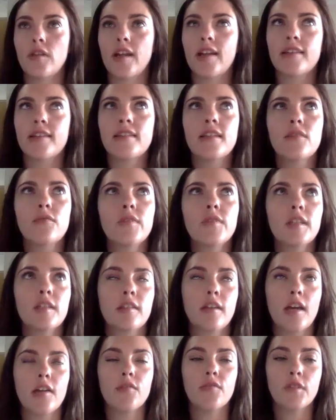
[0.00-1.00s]
And I think for the
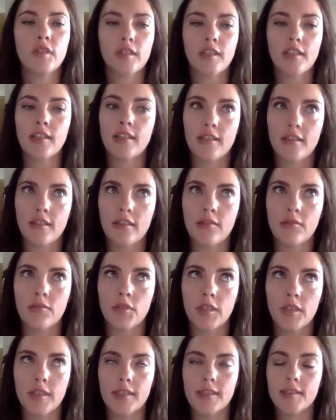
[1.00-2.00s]
gut feeling, it
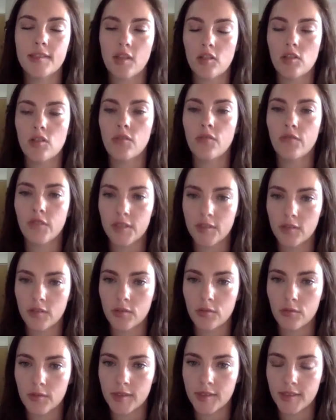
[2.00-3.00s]
really is such a
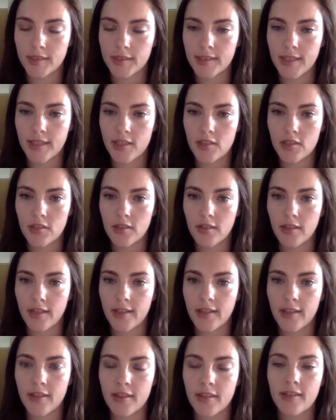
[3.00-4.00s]
physical sensation.
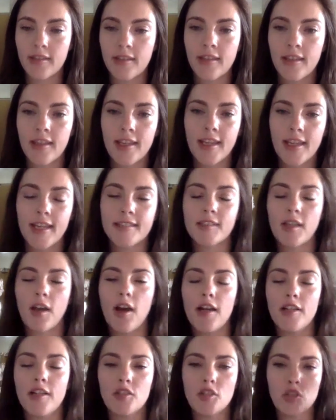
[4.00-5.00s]
Like I think it's
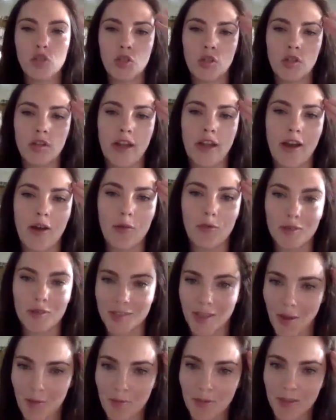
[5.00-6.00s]
hard to tune out
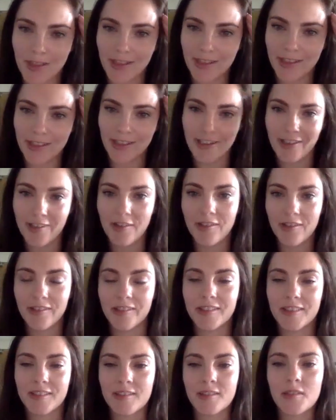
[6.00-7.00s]
what's happening in here and
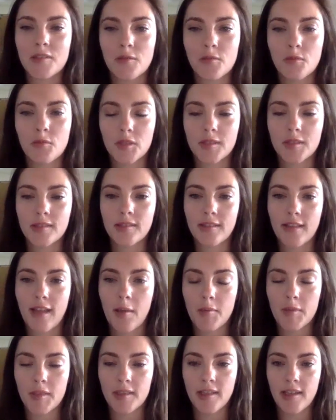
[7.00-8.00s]
listen to what's
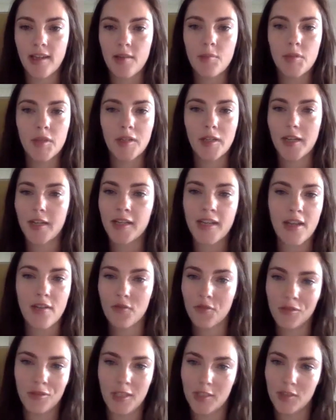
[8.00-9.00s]
happening there, but it
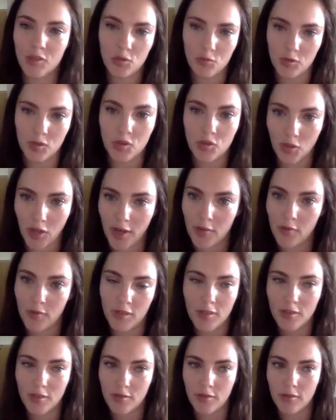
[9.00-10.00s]
never leads you astray
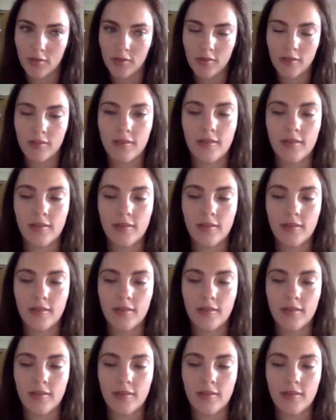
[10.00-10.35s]
when you do.